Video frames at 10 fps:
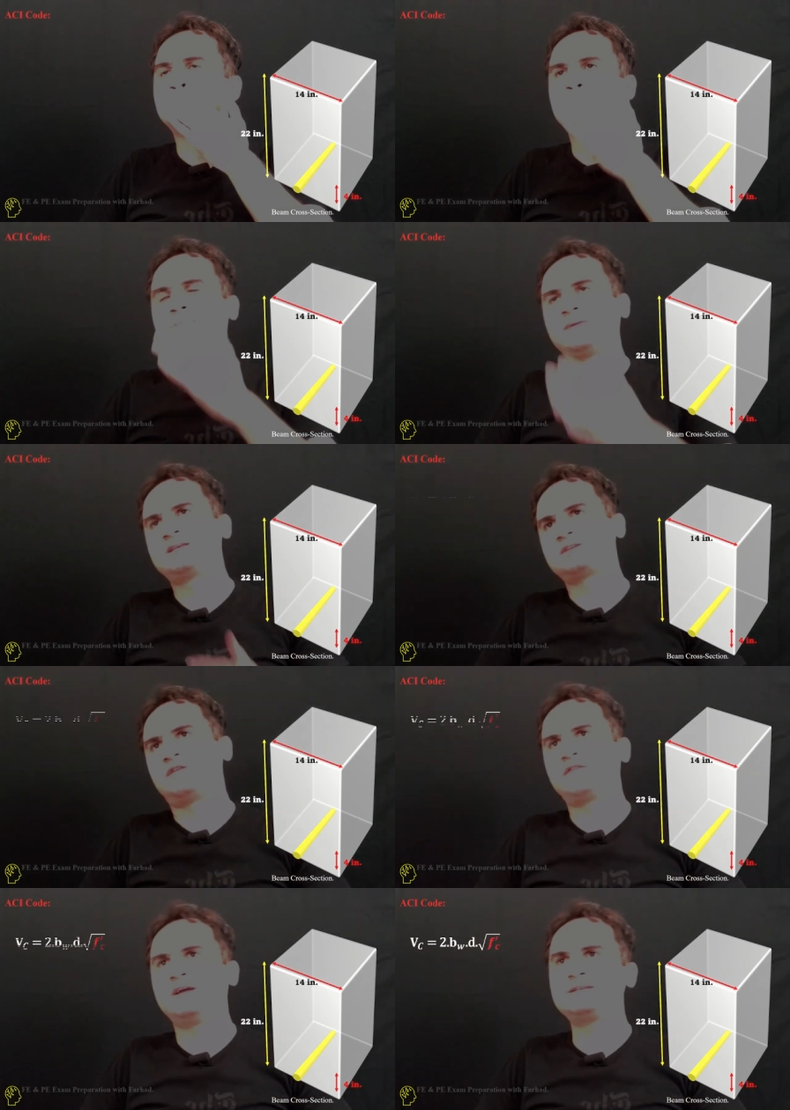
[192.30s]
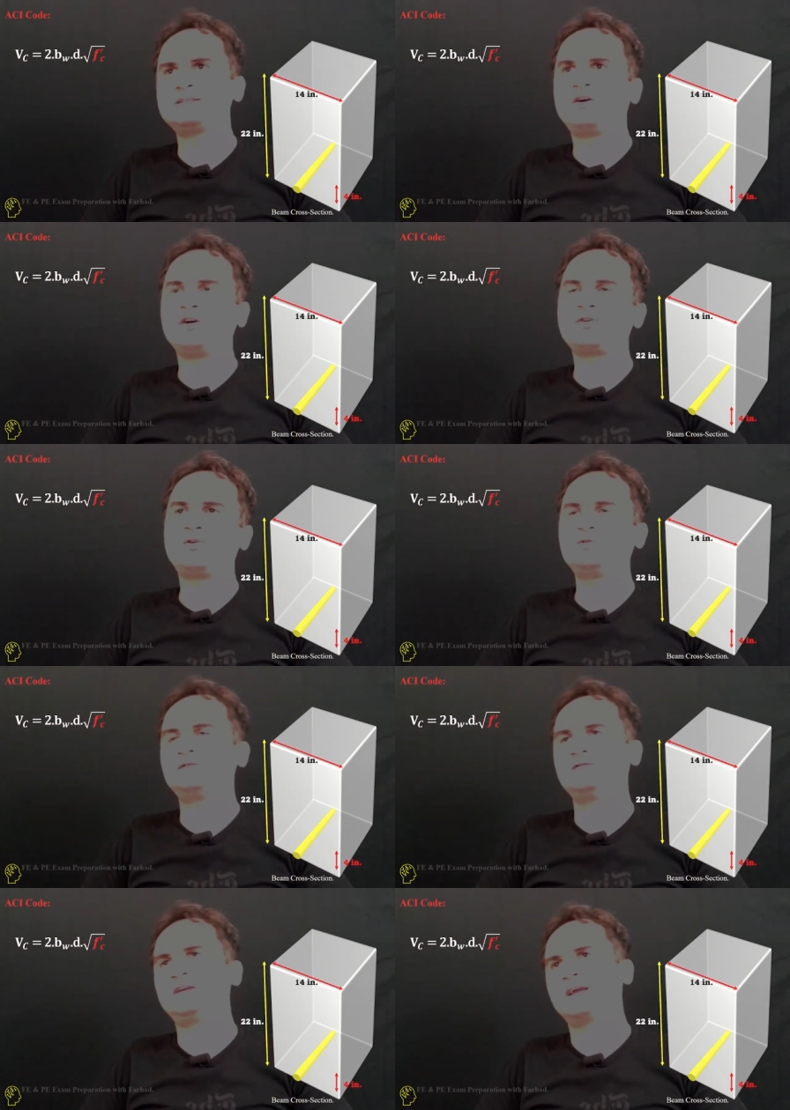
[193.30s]
Place of ACI code, we
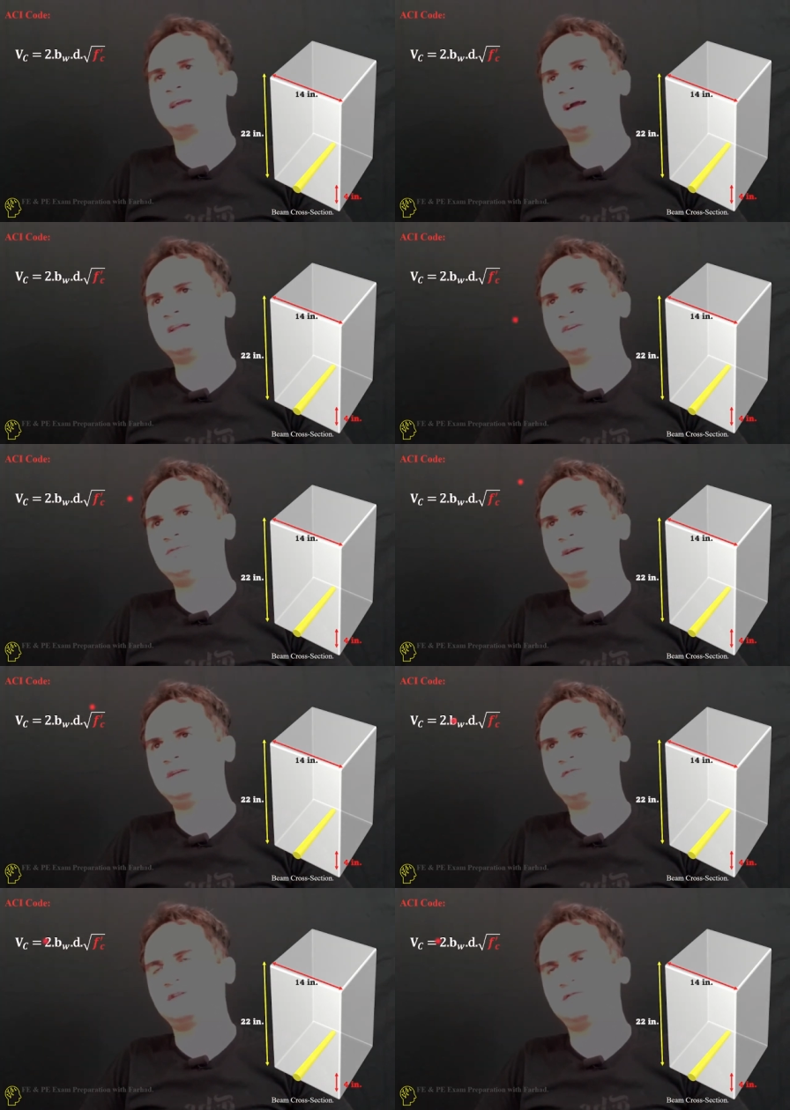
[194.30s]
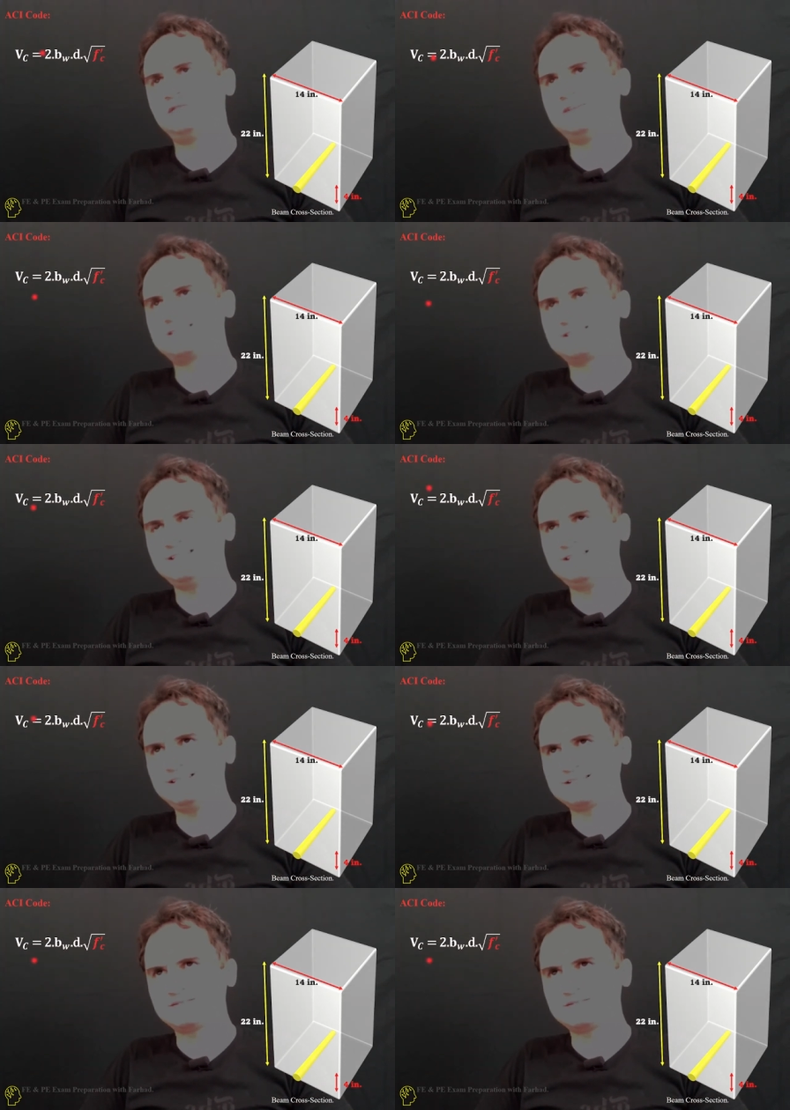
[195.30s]
can calculate what VC is.